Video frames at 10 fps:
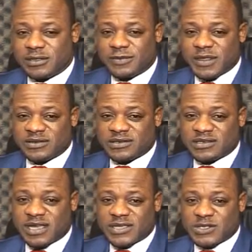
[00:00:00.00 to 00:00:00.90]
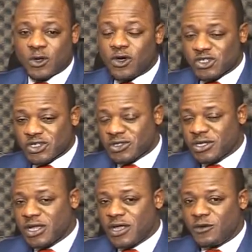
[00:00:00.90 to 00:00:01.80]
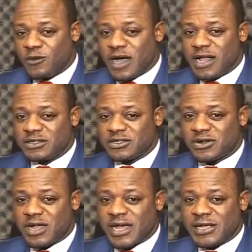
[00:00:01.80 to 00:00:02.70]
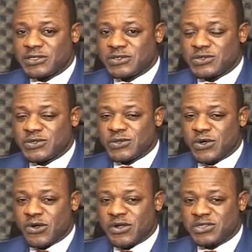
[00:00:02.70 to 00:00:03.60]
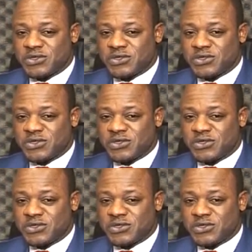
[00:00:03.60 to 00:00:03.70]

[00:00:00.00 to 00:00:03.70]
Exercise caution while trying to correct your